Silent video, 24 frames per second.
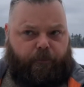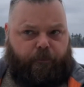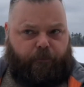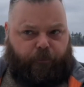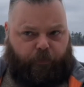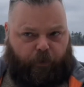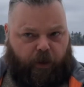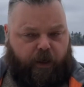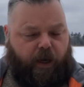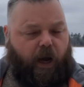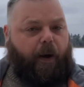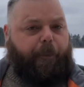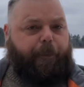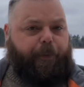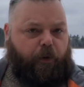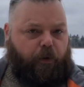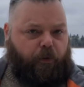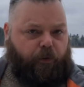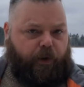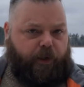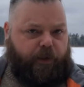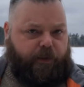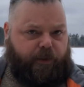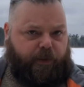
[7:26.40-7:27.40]
for a couple
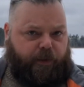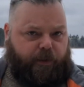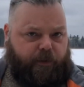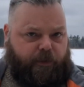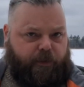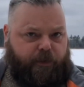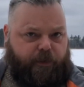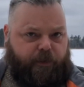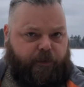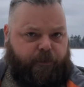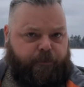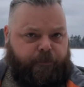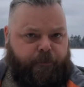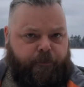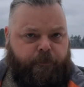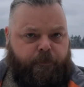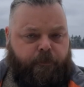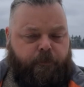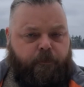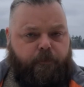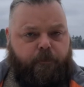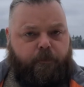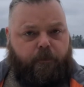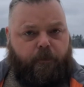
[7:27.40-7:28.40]
of reasons.
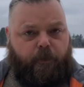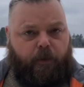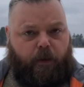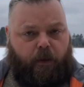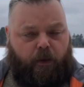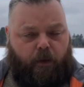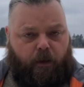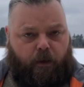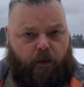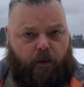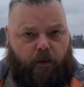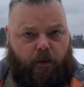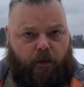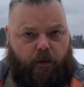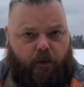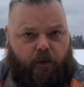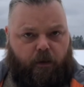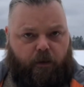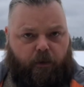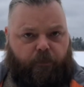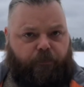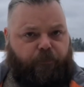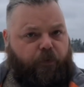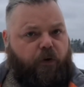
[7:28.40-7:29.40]

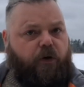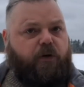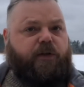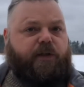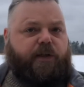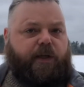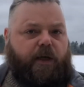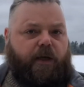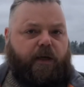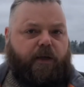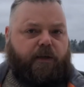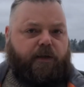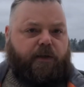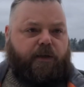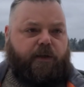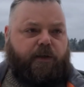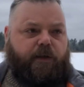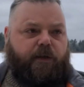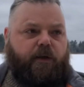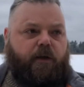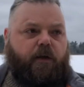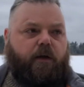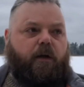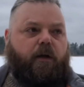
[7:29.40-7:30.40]
The first is,